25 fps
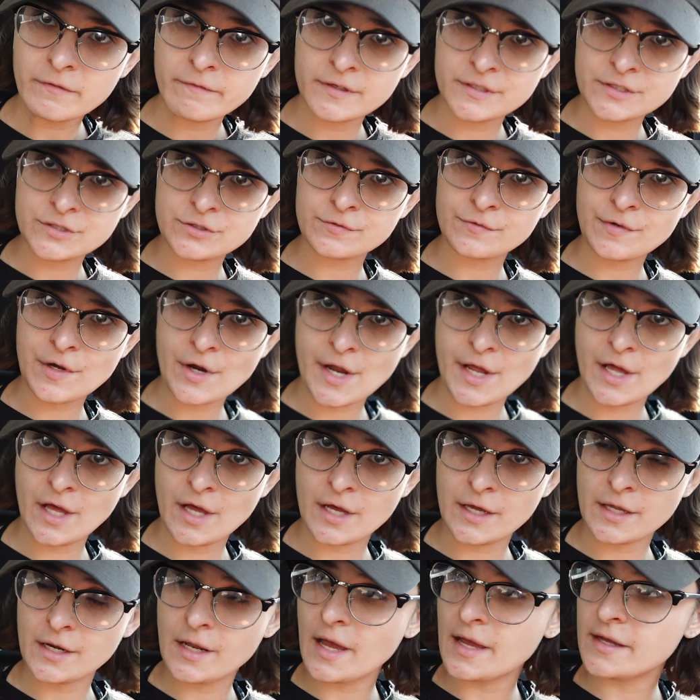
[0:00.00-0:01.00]
which very
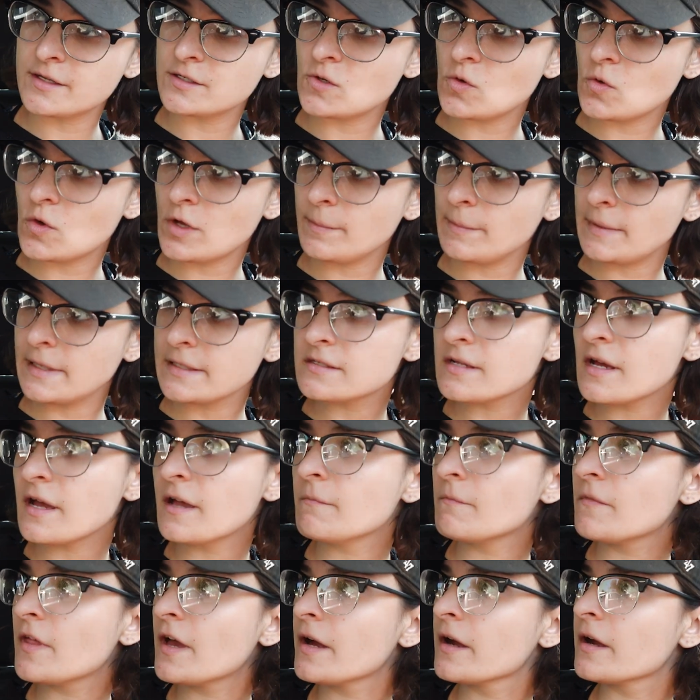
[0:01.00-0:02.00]
good. I enjoyed my
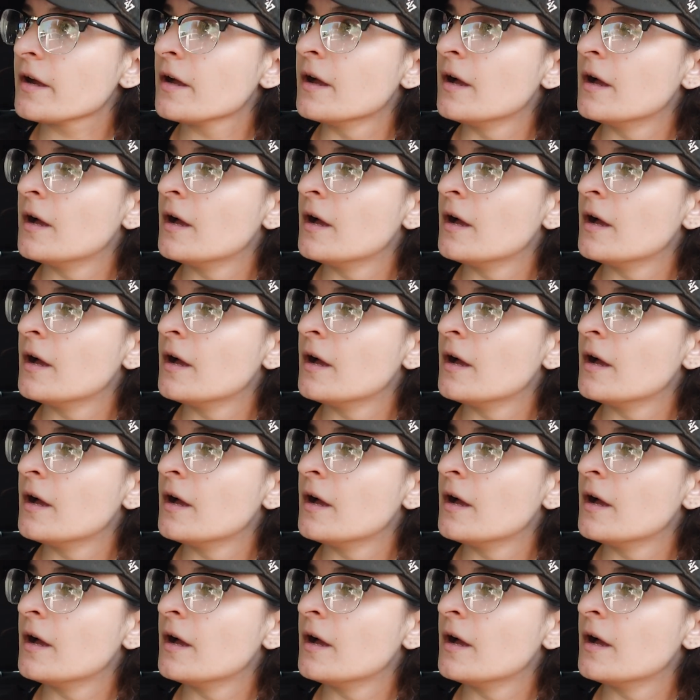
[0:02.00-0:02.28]
time there.